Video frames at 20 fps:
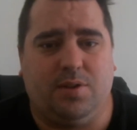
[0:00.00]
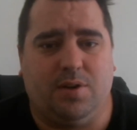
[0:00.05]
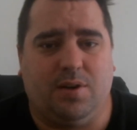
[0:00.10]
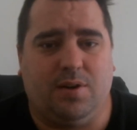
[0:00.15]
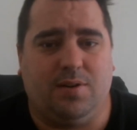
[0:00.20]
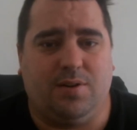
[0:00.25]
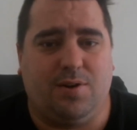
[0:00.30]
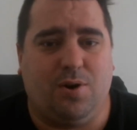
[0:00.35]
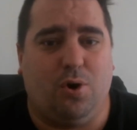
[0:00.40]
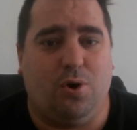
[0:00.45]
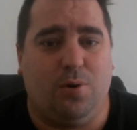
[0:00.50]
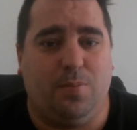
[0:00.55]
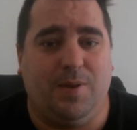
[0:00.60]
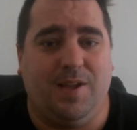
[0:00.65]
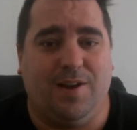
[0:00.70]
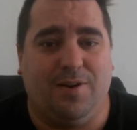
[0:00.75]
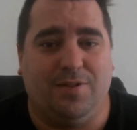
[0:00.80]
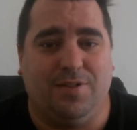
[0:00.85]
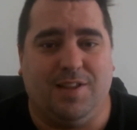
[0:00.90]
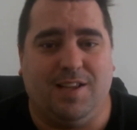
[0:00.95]
call
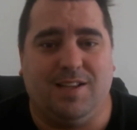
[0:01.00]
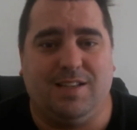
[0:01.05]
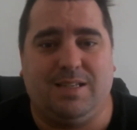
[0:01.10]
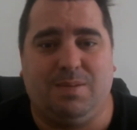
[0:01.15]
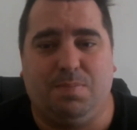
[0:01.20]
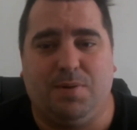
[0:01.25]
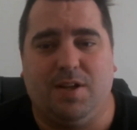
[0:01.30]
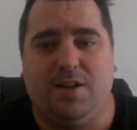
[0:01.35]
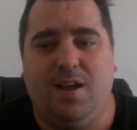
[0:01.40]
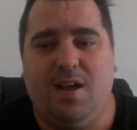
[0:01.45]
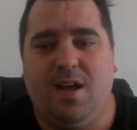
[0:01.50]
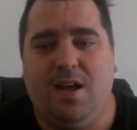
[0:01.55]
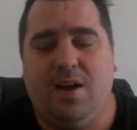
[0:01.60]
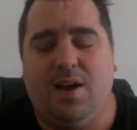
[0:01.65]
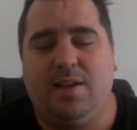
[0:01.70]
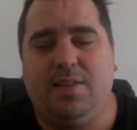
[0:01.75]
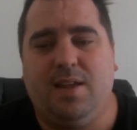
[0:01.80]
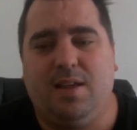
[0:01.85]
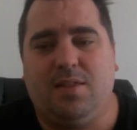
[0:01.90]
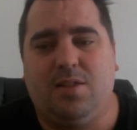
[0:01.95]
me on this, but
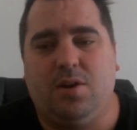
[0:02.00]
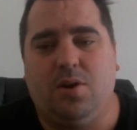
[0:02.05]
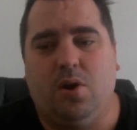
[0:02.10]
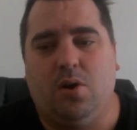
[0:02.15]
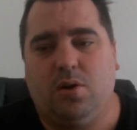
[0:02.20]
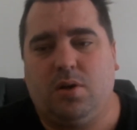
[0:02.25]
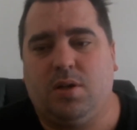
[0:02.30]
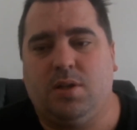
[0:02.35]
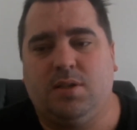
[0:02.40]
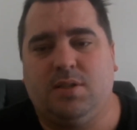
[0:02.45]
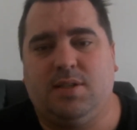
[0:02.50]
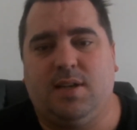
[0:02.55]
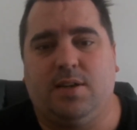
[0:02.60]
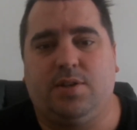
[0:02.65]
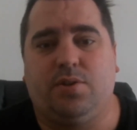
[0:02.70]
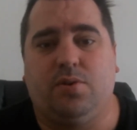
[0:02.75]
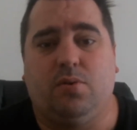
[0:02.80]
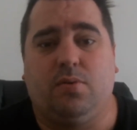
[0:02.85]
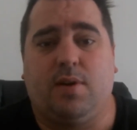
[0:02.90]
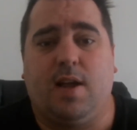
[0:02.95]
I think the
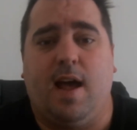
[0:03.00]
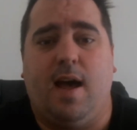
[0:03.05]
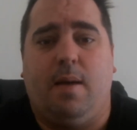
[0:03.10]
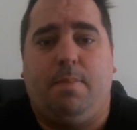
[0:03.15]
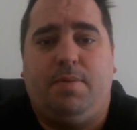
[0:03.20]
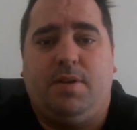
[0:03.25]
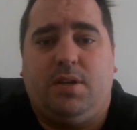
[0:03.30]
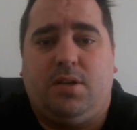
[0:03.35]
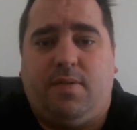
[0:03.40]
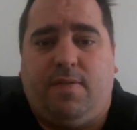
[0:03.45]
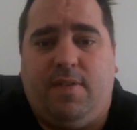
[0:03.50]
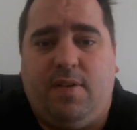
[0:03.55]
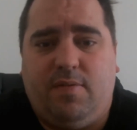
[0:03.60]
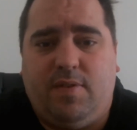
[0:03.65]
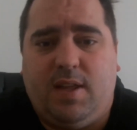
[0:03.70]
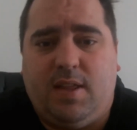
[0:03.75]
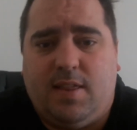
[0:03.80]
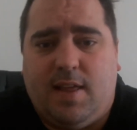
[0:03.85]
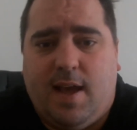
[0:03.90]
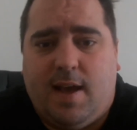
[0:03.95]
non-concessional cap is
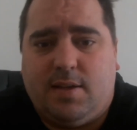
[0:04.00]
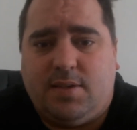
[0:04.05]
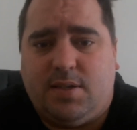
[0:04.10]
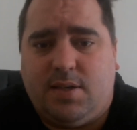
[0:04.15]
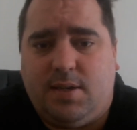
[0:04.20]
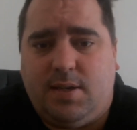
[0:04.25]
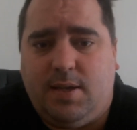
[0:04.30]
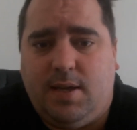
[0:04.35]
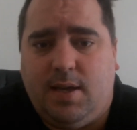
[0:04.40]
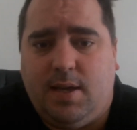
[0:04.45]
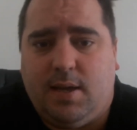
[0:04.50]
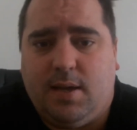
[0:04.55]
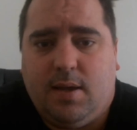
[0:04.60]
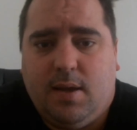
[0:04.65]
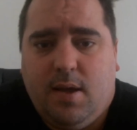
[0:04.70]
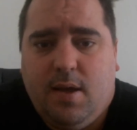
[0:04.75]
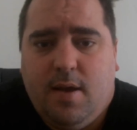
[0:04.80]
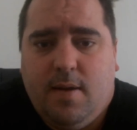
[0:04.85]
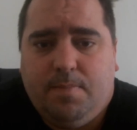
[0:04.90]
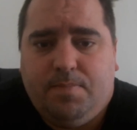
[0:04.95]
50,000 a year.
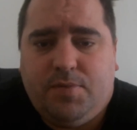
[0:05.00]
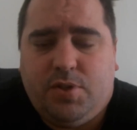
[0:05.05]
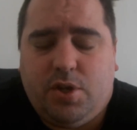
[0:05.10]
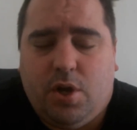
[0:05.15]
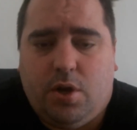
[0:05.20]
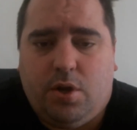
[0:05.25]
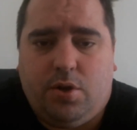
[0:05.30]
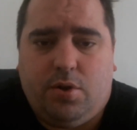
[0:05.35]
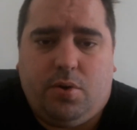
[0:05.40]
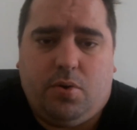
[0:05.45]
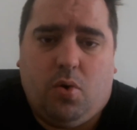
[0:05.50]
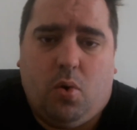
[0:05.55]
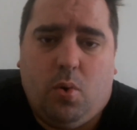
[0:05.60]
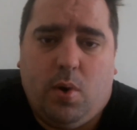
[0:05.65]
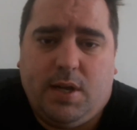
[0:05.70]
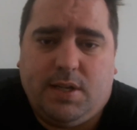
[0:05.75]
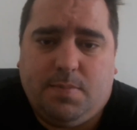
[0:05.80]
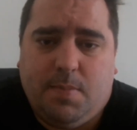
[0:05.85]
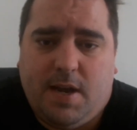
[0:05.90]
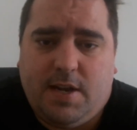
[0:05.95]
So
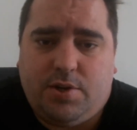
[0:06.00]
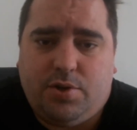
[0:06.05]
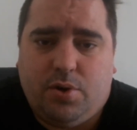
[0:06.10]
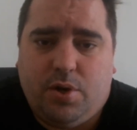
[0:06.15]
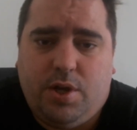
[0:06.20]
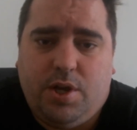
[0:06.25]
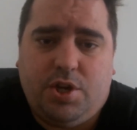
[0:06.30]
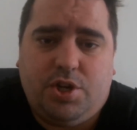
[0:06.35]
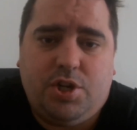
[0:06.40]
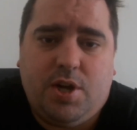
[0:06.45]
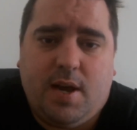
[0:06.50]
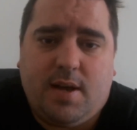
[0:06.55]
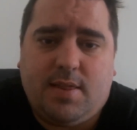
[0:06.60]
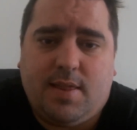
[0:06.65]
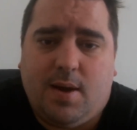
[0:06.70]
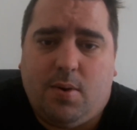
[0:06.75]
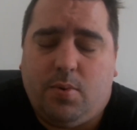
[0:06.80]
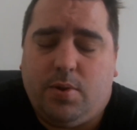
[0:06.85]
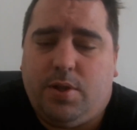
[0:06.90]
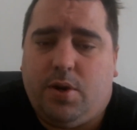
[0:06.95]
always make sure you check
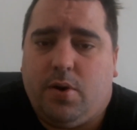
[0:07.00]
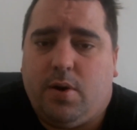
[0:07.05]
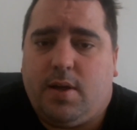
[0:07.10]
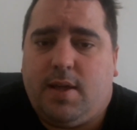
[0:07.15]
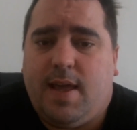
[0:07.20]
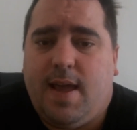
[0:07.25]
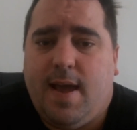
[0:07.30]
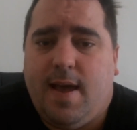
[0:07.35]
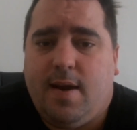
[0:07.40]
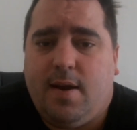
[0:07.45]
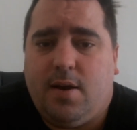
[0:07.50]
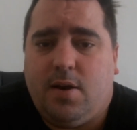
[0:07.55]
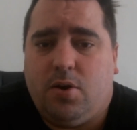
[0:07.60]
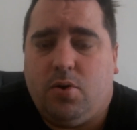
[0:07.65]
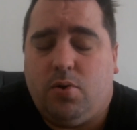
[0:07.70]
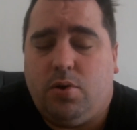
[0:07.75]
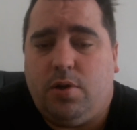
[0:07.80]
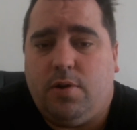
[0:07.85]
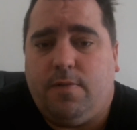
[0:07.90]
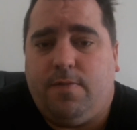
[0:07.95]
that with your accountant
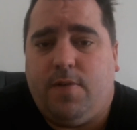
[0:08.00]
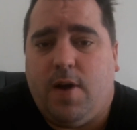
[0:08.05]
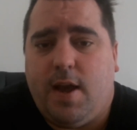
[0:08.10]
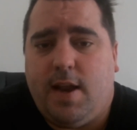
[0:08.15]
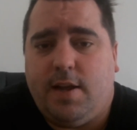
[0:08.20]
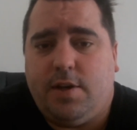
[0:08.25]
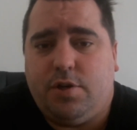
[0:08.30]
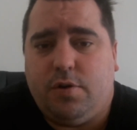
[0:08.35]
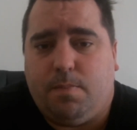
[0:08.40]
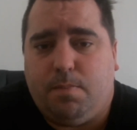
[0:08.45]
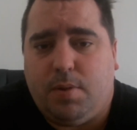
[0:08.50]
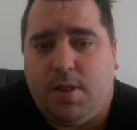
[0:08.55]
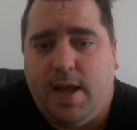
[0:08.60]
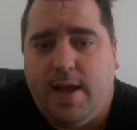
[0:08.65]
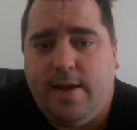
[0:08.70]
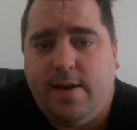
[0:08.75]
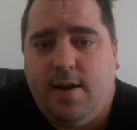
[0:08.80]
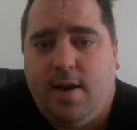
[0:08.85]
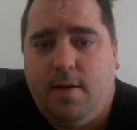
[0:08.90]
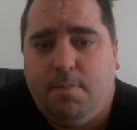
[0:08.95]
or your financial
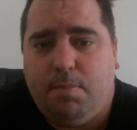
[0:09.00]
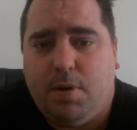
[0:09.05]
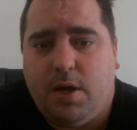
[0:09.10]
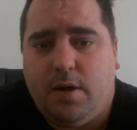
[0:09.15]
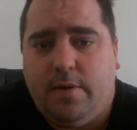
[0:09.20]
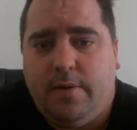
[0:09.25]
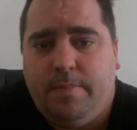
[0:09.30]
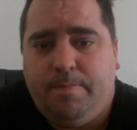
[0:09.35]
planner. But